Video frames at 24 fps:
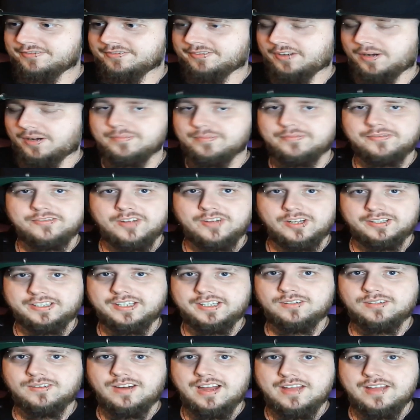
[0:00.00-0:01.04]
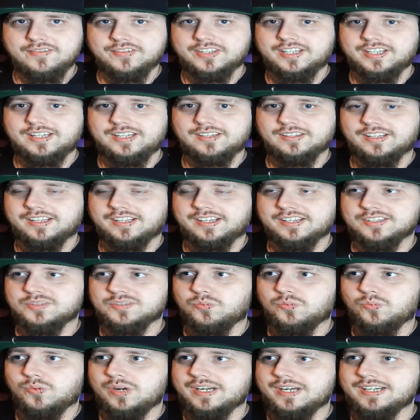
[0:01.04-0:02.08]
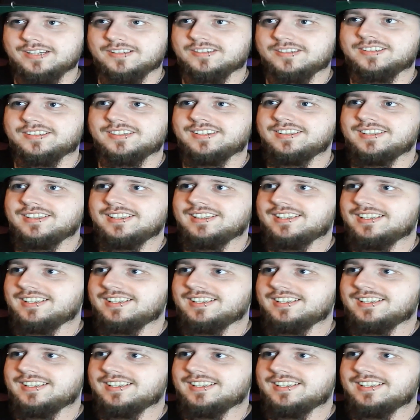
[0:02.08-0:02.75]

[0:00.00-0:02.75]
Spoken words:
from fucking gravity. Like, it's weird.